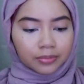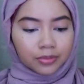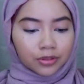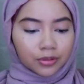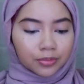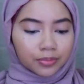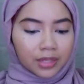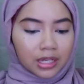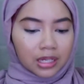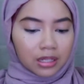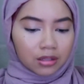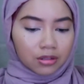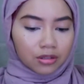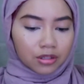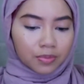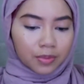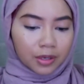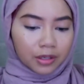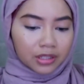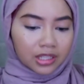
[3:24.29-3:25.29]
Blooming
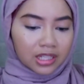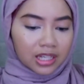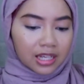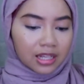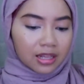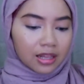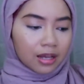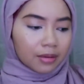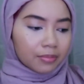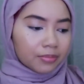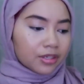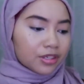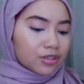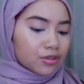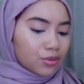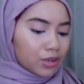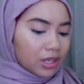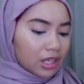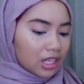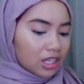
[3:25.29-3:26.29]
Loose Powder in number
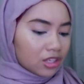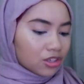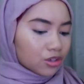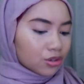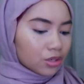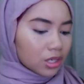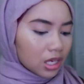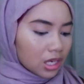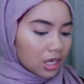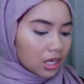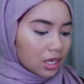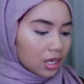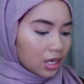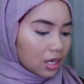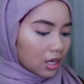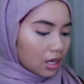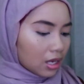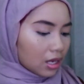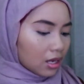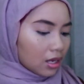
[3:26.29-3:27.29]
23.
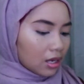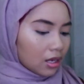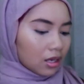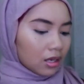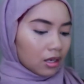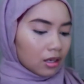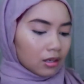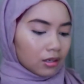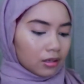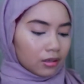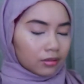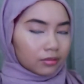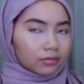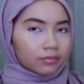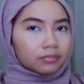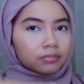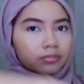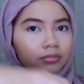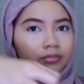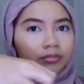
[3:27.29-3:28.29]

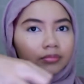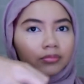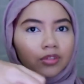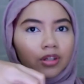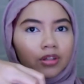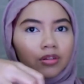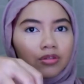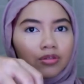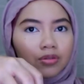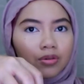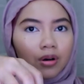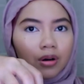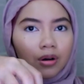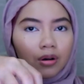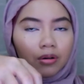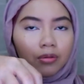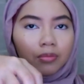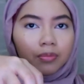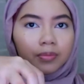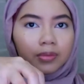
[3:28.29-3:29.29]
I'm going to
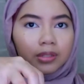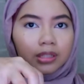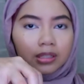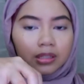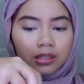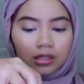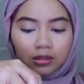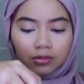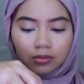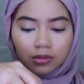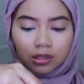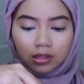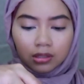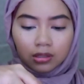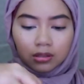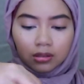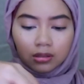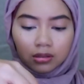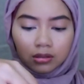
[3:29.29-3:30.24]
open this one.